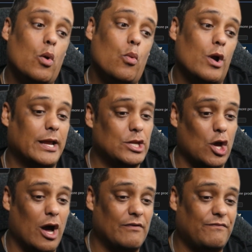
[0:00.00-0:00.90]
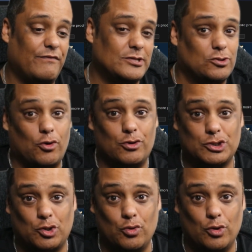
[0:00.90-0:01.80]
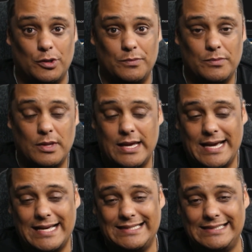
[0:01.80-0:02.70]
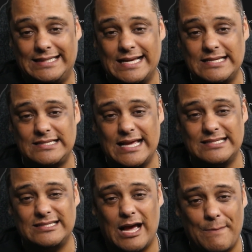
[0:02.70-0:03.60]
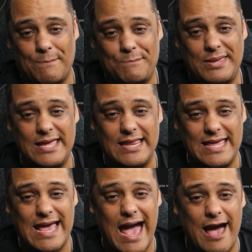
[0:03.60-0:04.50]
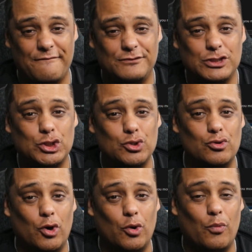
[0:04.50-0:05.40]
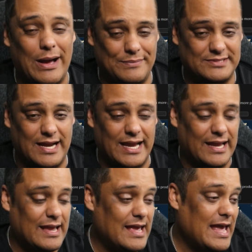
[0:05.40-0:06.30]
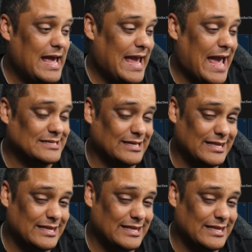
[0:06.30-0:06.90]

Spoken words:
work in the office, or go to school. This is a PDF tool website. It has a